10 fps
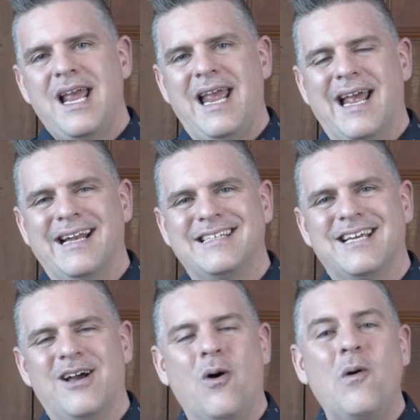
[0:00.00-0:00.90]
And
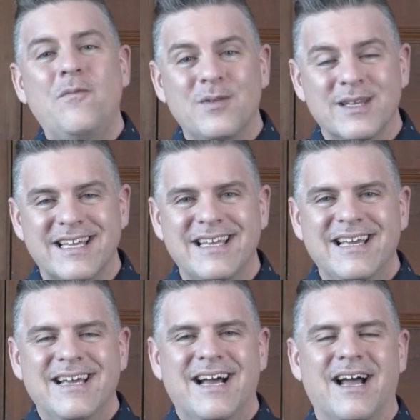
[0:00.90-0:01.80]
hopefully
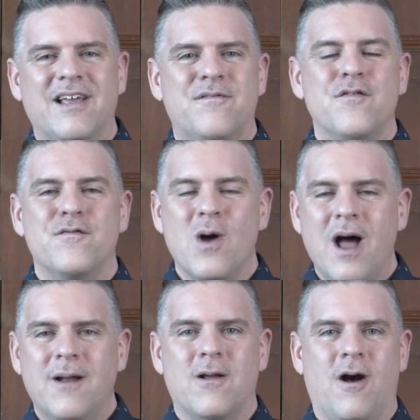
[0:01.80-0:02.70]
if you've
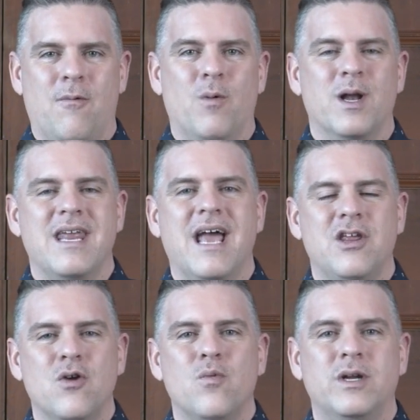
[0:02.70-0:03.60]
not got one yet,
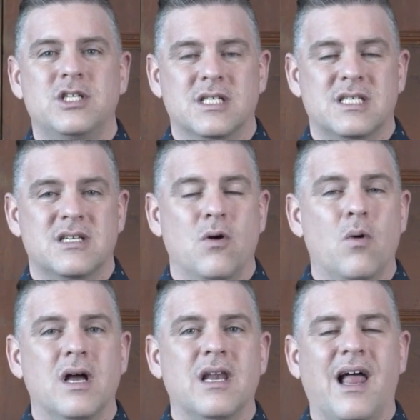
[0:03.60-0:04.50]
you would just go
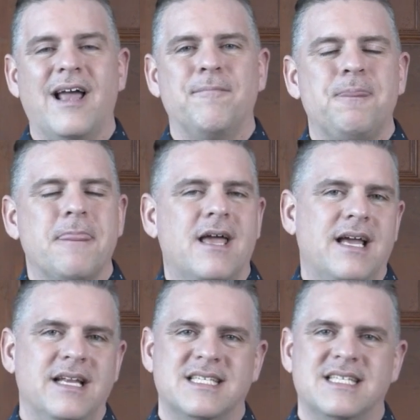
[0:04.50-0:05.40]
online and